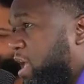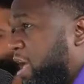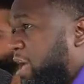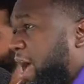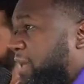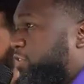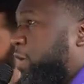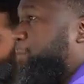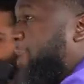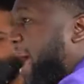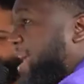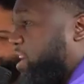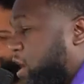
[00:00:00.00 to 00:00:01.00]
The
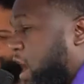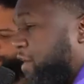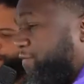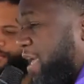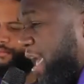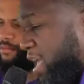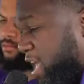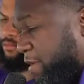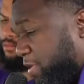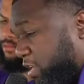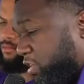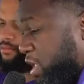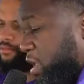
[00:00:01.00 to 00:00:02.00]
maker of that
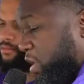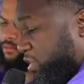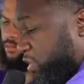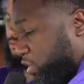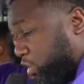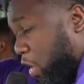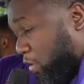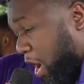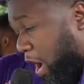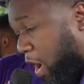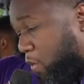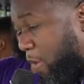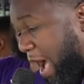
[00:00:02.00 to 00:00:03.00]
image is the
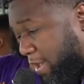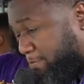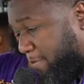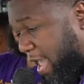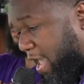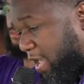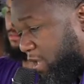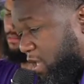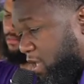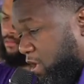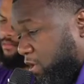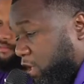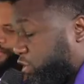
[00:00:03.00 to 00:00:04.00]
so-called white man,
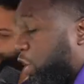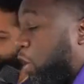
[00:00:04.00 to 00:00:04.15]
the